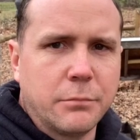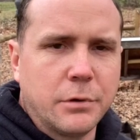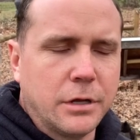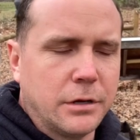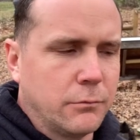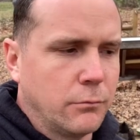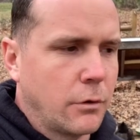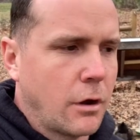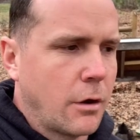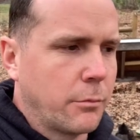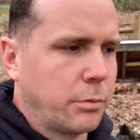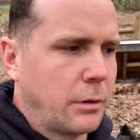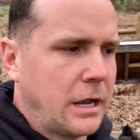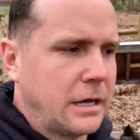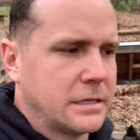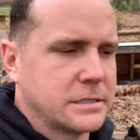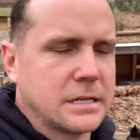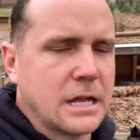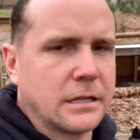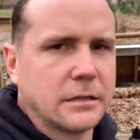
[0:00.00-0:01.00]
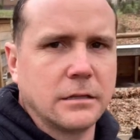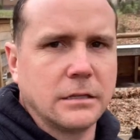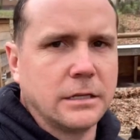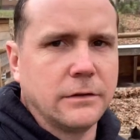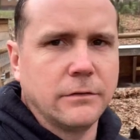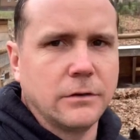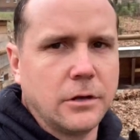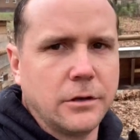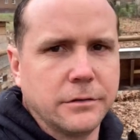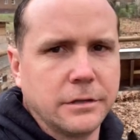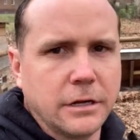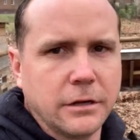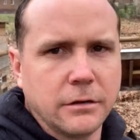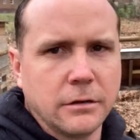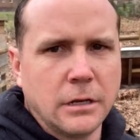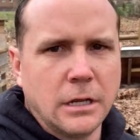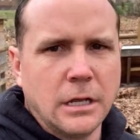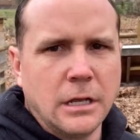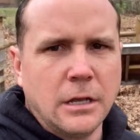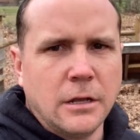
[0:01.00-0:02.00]
But our plan is not to leave it on there
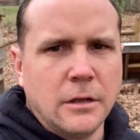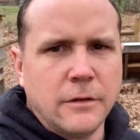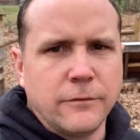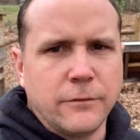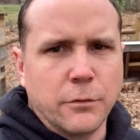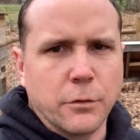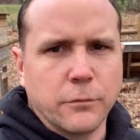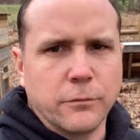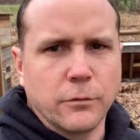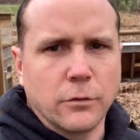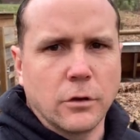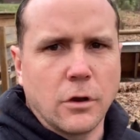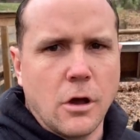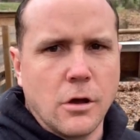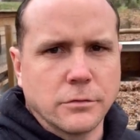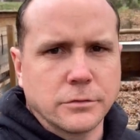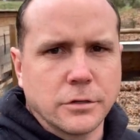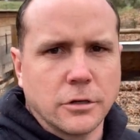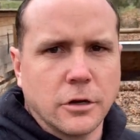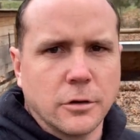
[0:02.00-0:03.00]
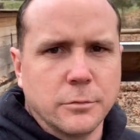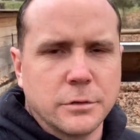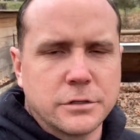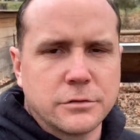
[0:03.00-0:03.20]
for, for long term.